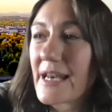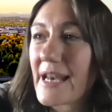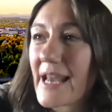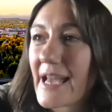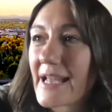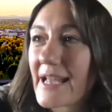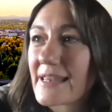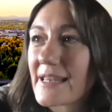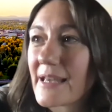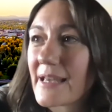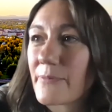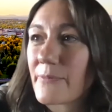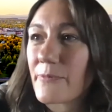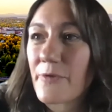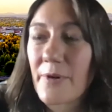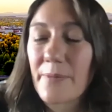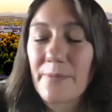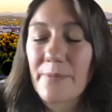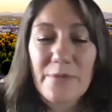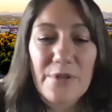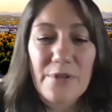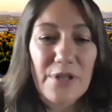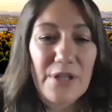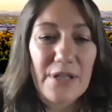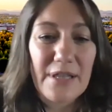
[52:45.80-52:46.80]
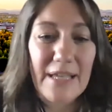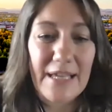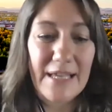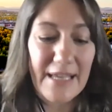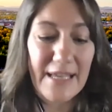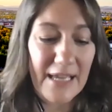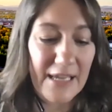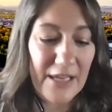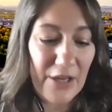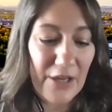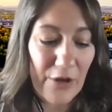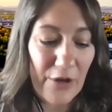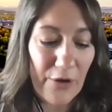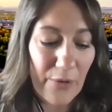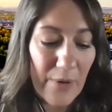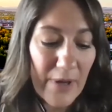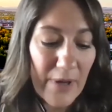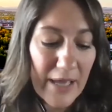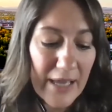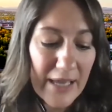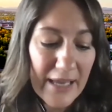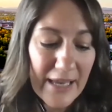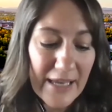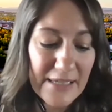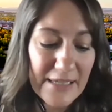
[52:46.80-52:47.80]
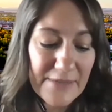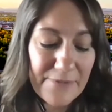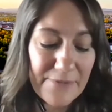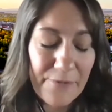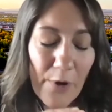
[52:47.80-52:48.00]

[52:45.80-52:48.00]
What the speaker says: them from the get-go. It's